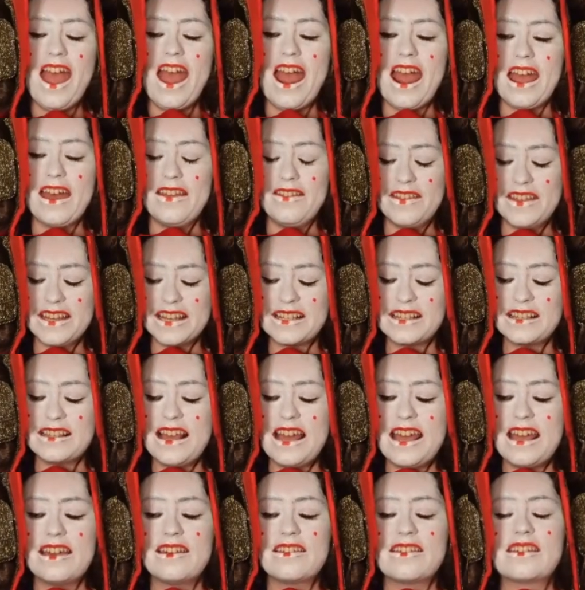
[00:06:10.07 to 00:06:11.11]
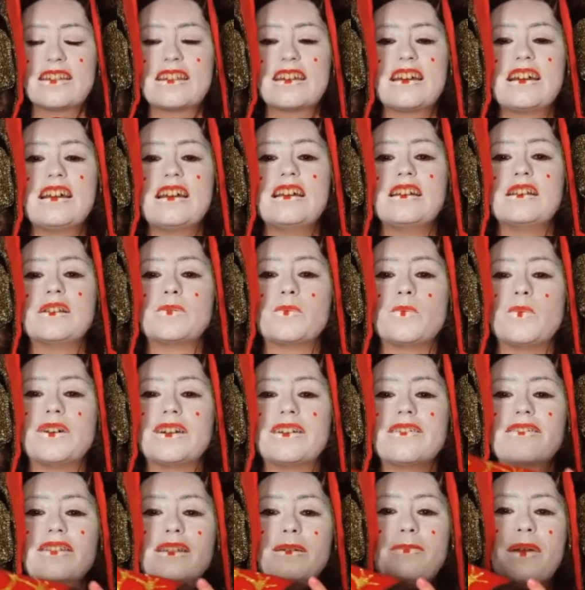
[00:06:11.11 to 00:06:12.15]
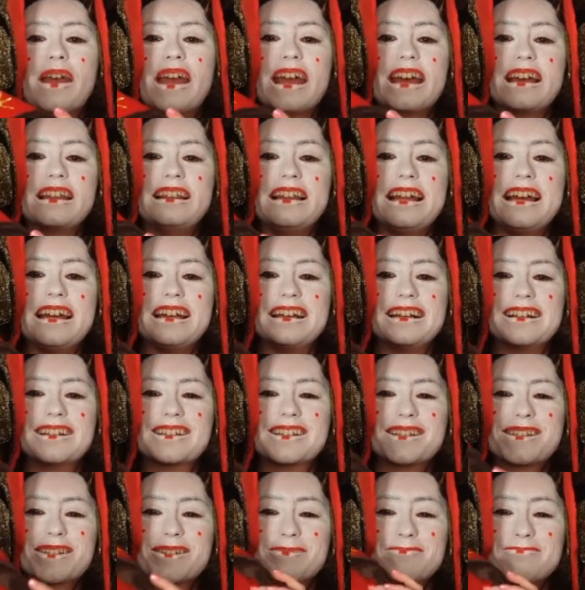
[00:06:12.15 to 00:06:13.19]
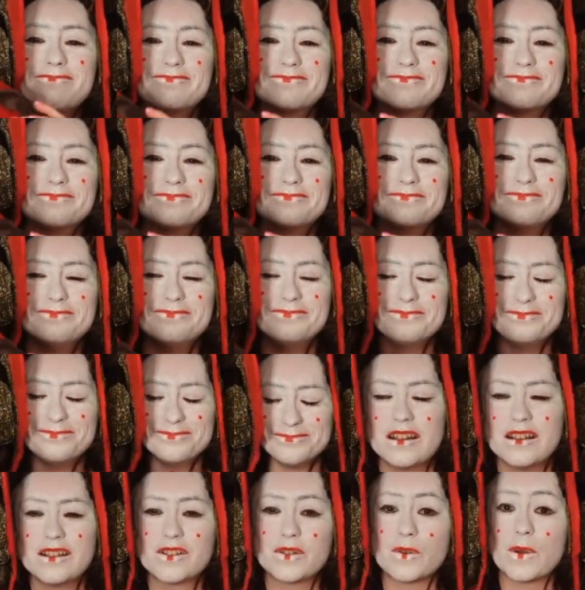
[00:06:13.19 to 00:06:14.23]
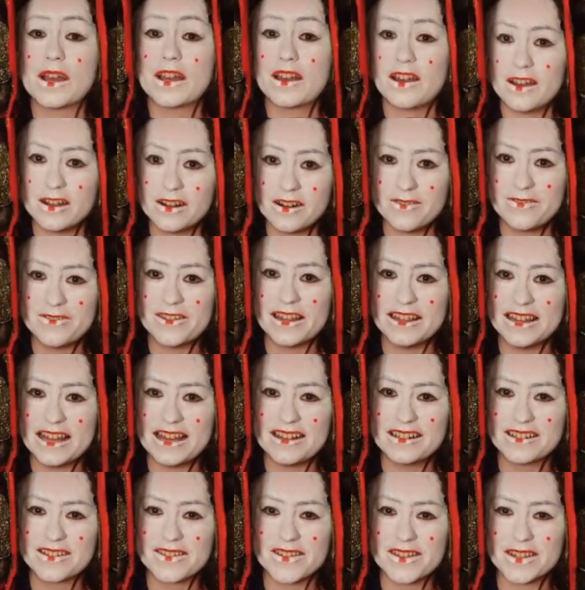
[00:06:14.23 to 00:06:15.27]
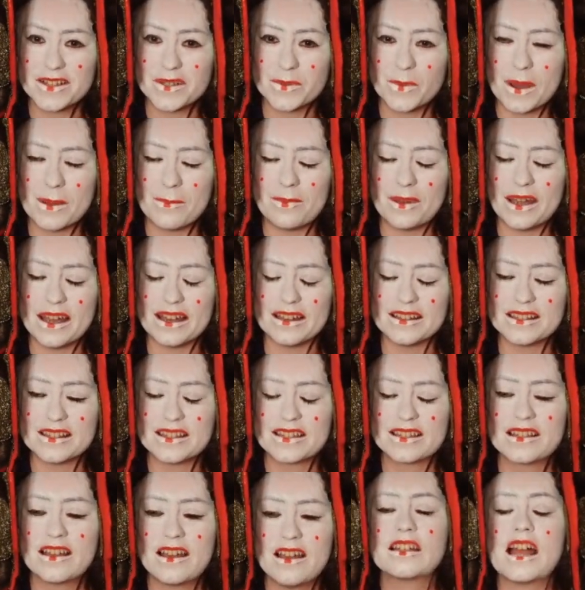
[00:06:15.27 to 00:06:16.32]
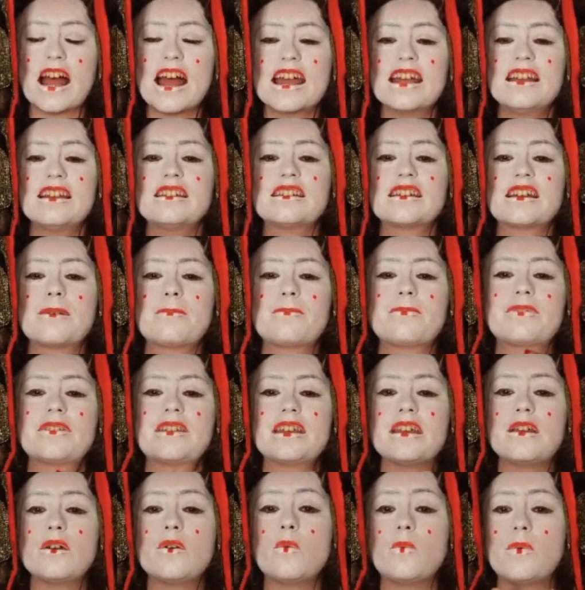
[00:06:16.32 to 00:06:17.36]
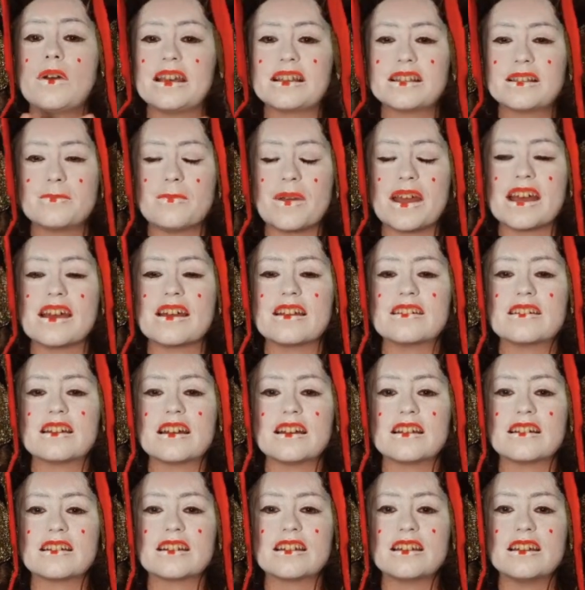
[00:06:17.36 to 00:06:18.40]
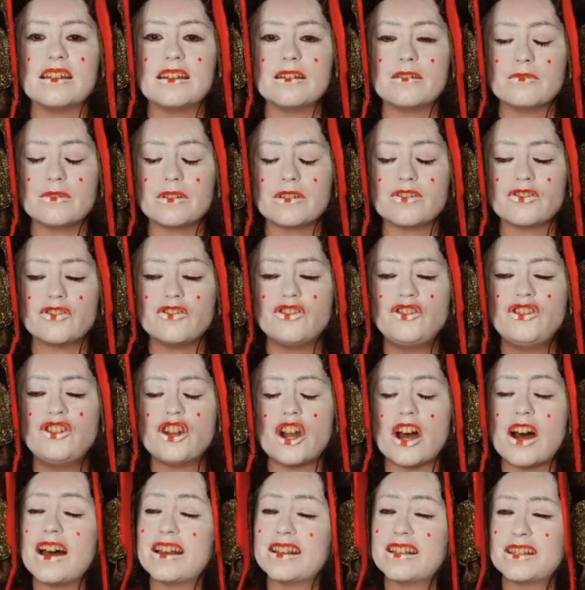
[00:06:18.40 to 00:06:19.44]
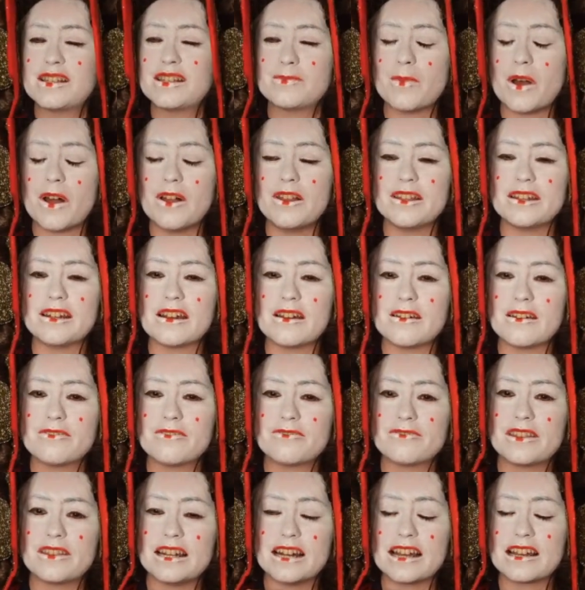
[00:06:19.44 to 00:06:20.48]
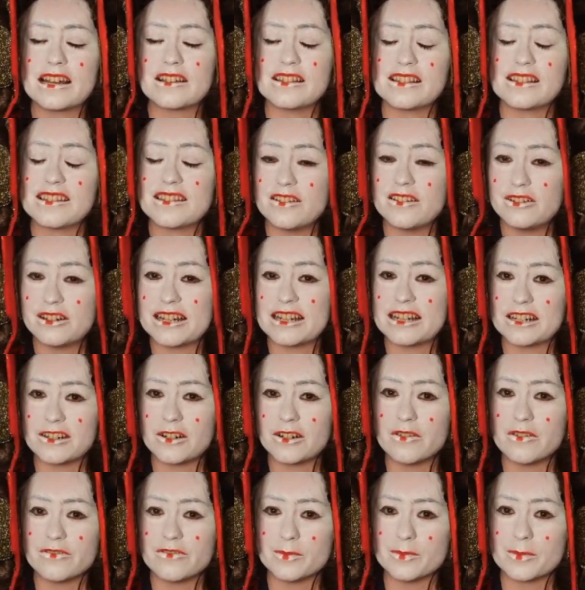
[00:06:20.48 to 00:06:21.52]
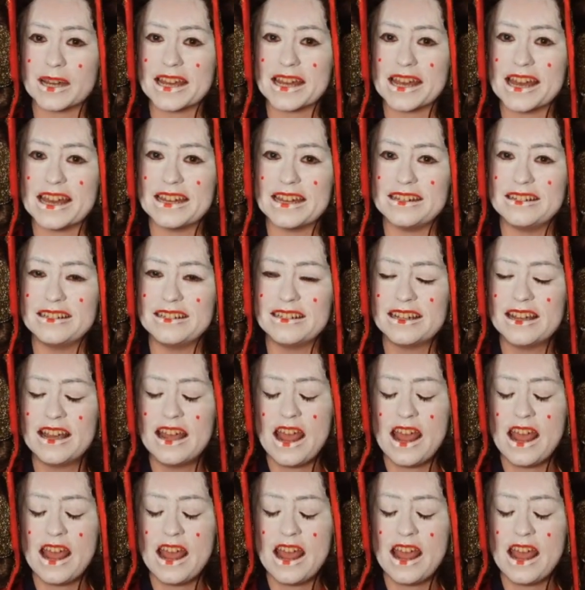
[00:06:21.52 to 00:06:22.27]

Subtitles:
And this length is one of the pant legs. So I cut off the legs of the sweatpants, tightened up the waistband until it was just small enough that I could still get it over my head,